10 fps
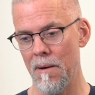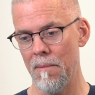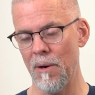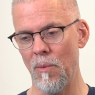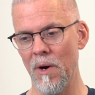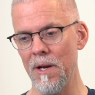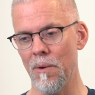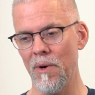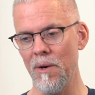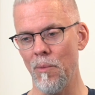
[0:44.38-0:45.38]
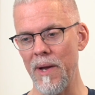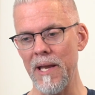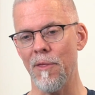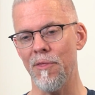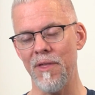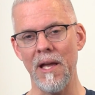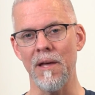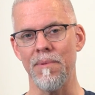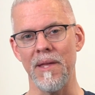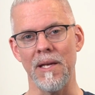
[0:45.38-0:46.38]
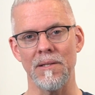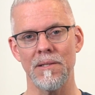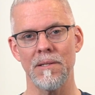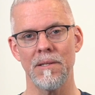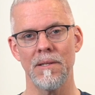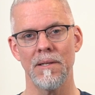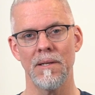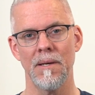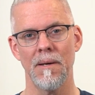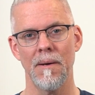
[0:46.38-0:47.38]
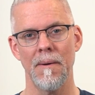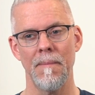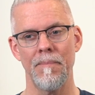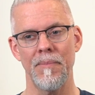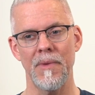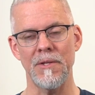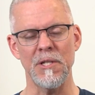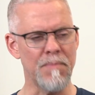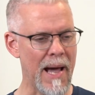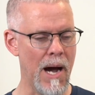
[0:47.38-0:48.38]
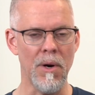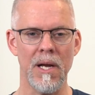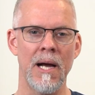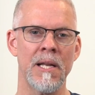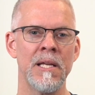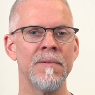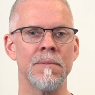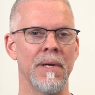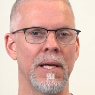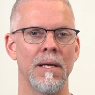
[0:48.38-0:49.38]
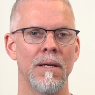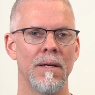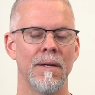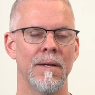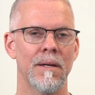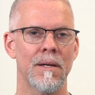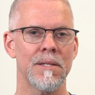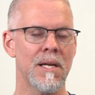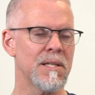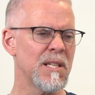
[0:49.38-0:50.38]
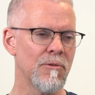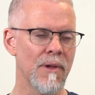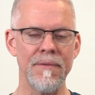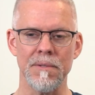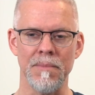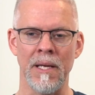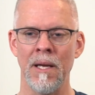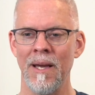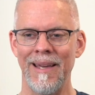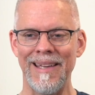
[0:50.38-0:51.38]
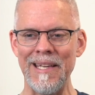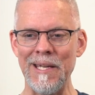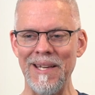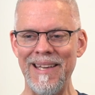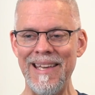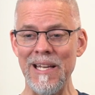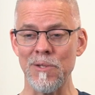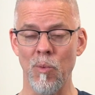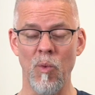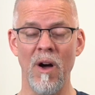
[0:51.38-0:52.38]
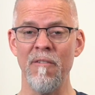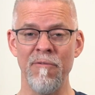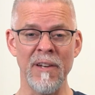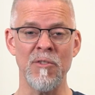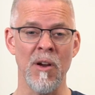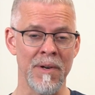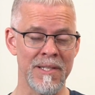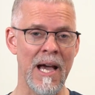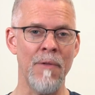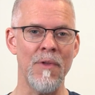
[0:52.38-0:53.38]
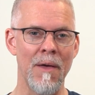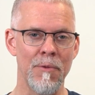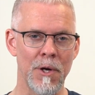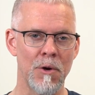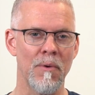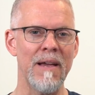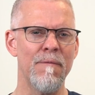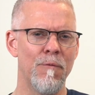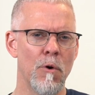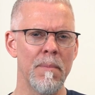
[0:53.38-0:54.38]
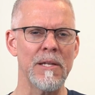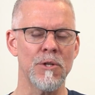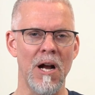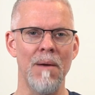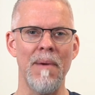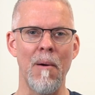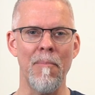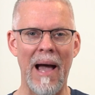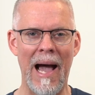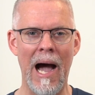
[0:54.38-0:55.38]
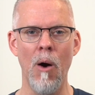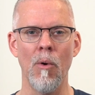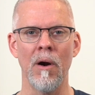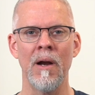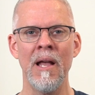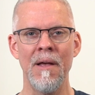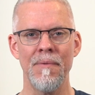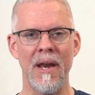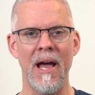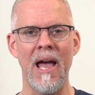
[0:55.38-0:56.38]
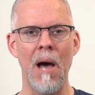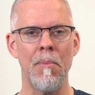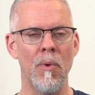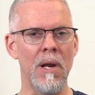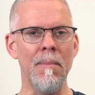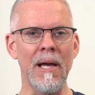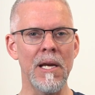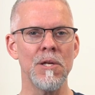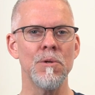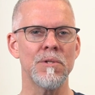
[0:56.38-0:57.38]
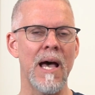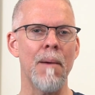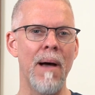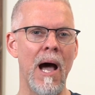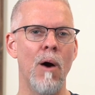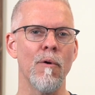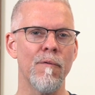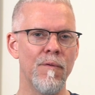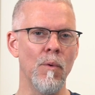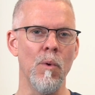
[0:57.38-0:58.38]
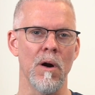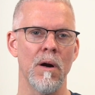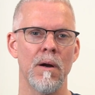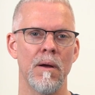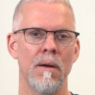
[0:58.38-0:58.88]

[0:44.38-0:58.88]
But what a what a way to think of things. That this power God gives me, because because he, he loves me, he he has won victory over death and the grave for me. Talk about power that I have. But what am I going to use that power for?